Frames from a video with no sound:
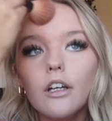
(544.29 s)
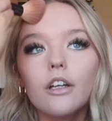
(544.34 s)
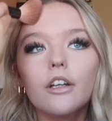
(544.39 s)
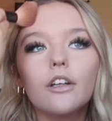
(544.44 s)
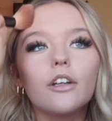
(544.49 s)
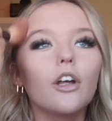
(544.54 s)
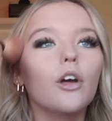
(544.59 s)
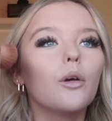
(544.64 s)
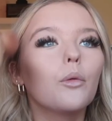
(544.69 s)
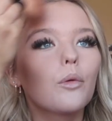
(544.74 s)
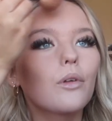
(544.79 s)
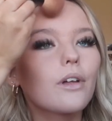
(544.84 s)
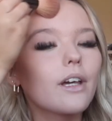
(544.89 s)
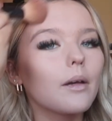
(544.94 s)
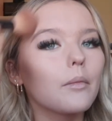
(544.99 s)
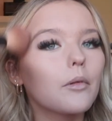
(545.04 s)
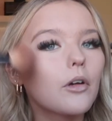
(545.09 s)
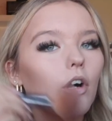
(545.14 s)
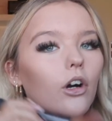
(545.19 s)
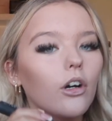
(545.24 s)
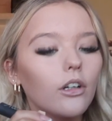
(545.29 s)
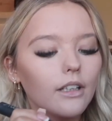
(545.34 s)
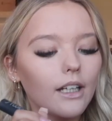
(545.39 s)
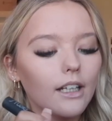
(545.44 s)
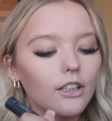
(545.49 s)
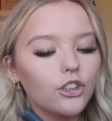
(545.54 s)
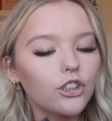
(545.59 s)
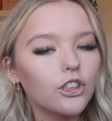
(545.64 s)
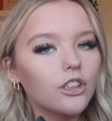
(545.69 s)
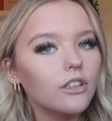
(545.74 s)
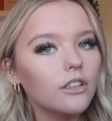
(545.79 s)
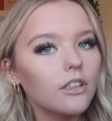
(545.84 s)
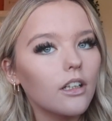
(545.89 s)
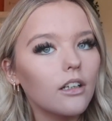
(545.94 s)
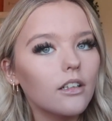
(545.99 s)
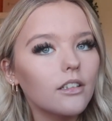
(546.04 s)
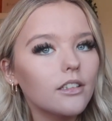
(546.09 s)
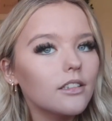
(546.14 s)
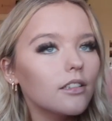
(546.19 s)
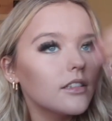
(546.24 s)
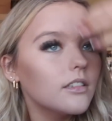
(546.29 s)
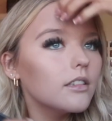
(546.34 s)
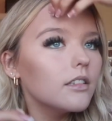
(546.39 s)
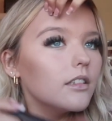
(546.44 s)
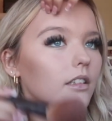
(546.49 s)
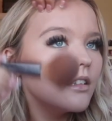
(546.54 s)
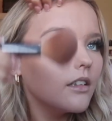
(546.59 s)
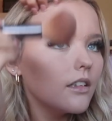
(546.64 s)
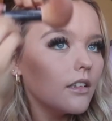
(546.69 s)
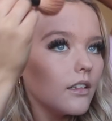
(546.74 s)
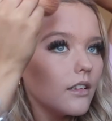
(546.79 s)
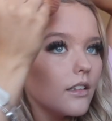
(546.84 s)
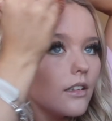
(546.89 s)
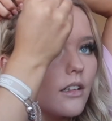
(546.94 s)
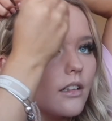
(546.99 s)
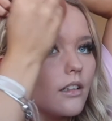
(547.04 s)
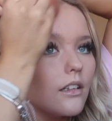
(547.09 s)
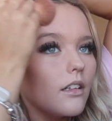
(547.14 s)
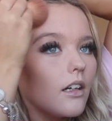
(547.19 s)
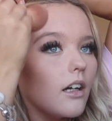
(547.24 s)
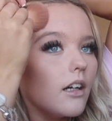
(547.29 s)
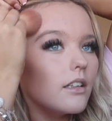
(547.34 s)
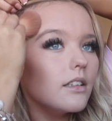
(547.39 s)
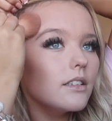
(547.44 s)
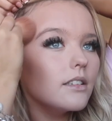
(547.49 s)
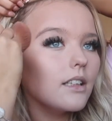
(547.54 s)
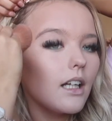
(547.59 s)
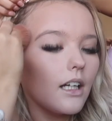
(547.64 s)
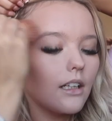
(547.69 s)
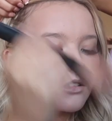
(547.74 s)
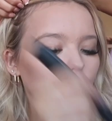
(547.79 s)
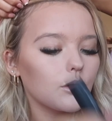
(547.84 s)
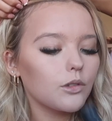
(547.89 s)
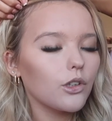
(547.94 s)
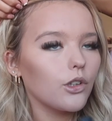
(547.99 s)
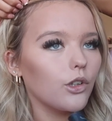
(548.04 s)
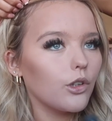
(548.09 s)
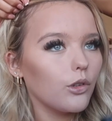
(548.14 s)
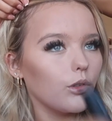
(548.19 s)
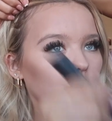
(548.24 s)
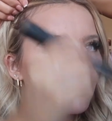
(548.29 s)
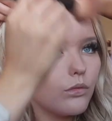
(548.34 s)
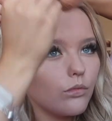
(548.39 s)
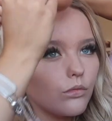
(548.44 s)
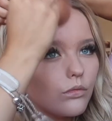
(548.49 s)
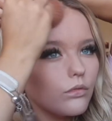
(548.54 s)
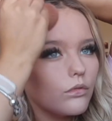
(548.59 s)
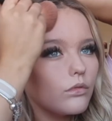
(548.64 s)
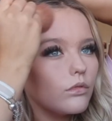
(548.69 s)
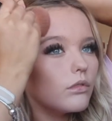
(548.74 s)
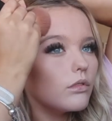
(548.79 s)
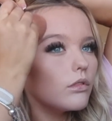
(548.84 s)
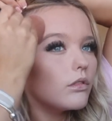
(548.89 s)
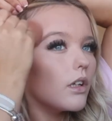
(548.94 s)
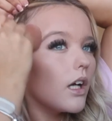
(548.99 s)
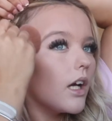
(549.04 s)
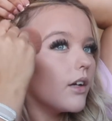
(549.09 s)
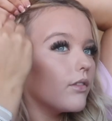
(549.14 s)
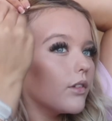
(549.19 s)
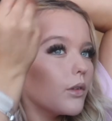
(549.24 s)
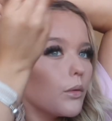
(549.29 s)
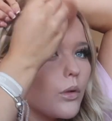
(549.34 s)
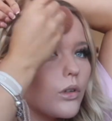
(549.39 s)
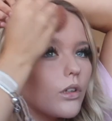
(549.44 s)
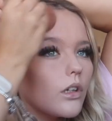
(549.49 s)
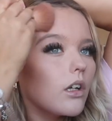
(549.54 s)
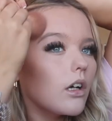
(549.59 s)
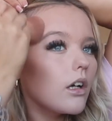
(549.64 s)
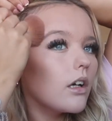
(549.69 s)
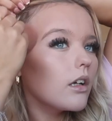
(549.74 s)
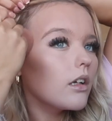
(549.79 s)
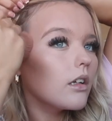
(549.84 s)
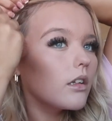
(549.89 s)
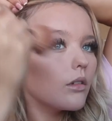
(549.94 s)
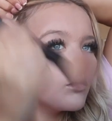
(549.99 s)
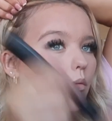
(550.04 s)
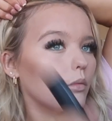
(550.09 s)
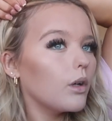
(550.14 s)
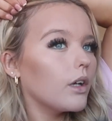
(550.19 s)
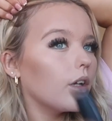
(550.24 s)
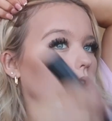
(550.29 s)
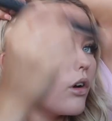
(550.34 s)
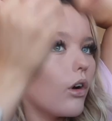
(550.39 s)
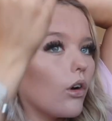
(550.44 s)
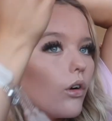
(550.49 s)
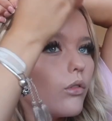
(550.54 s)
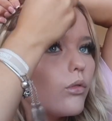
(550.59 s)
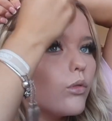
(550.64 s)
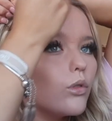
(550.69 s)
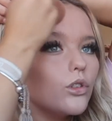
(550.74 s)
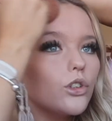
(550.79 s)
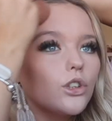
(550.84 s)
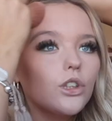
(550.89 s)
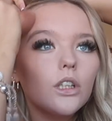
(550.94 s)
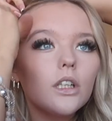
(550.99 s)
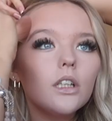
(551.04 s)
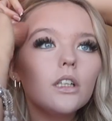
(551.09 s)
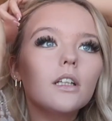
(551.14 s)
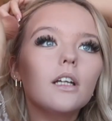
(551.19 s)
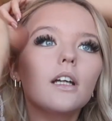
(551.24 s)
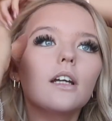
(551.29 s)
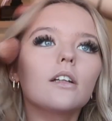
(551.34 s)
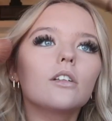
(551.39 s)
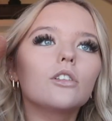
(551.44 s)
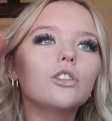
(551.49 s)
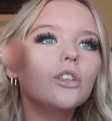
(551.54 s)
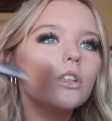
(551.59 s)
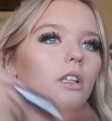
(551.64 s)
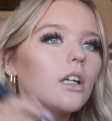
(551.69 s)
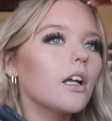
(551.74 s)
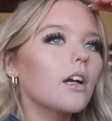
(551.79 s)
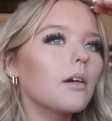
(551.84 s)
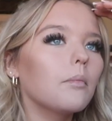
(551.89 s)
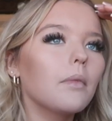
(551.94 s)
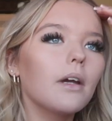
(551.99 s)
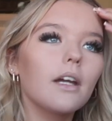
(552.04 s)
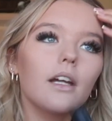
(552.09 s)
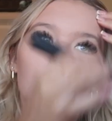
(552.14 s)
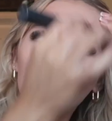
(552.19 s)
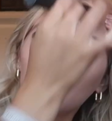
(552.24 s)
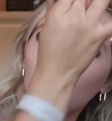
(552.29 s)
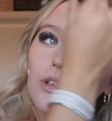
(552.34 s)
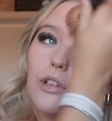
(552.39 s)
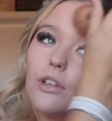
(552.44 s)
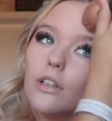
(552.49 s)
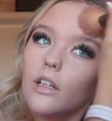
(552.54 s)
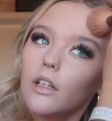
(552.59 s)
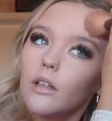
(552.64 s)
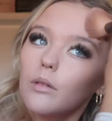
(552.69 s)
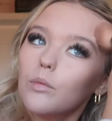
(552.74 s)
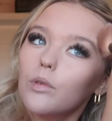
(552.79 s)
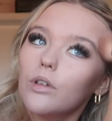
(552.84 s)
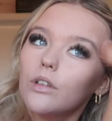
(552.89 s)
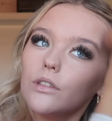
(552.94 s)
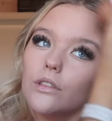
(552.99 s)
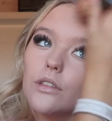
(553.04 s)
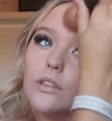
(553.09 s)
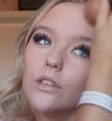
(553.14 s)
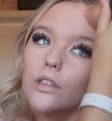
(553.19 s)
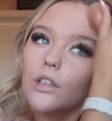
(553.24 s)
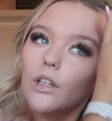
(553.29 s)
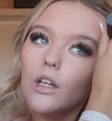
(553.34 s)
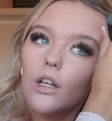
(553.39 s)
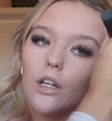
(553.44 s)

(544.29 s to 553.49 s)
You know what Kim Kardashian does. I think that's who everyone like went off what she did. She did like a makeup routine once.